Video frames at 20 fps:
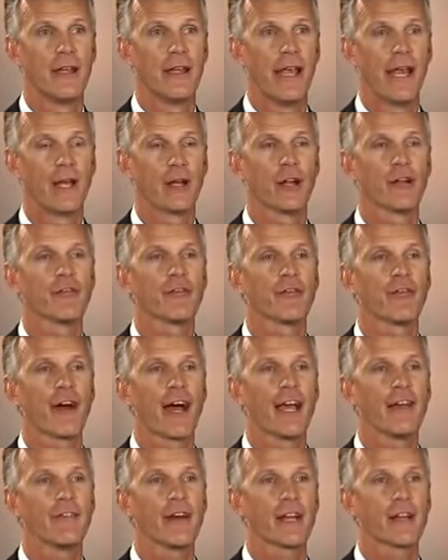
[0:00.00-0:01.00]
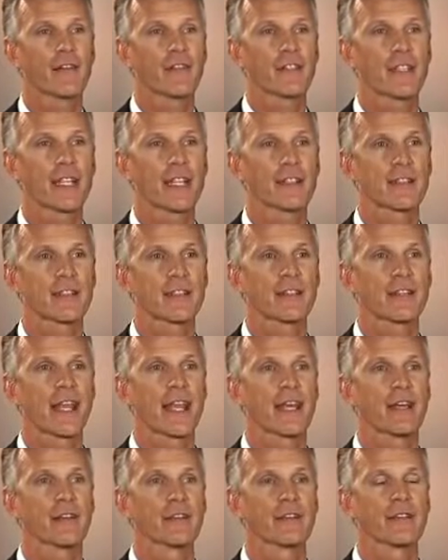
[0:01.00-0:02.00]
And on 5 out of 6
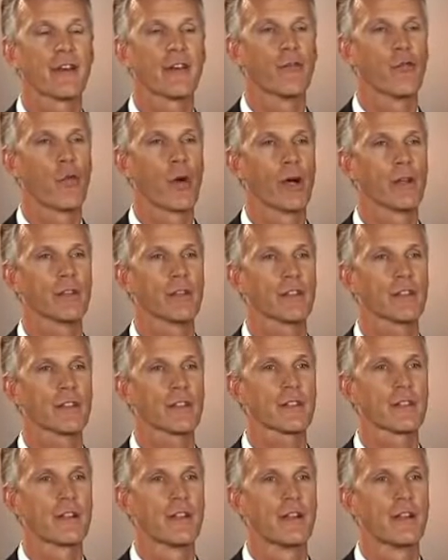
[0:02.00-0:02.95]
scales of wellness,